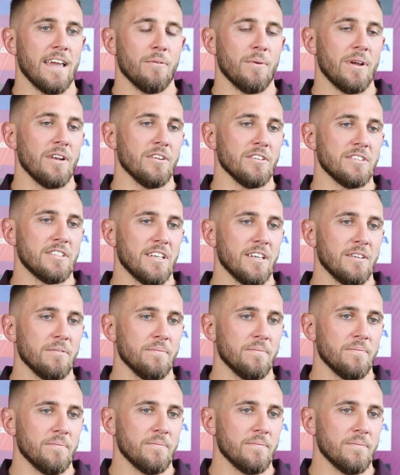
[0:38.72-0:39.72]
went on to,
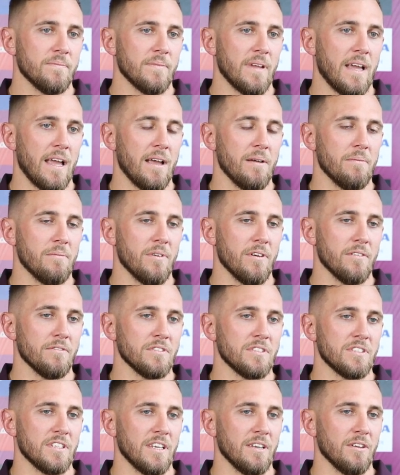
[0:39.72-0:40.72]

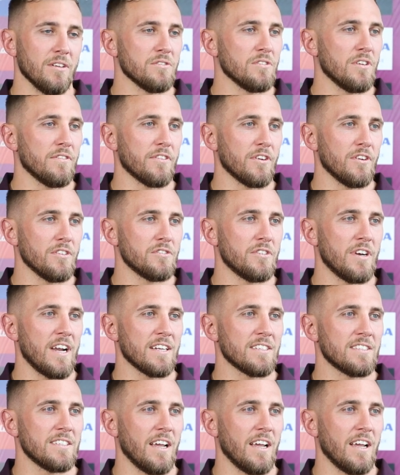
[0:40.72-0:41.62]
obviously I was off contract,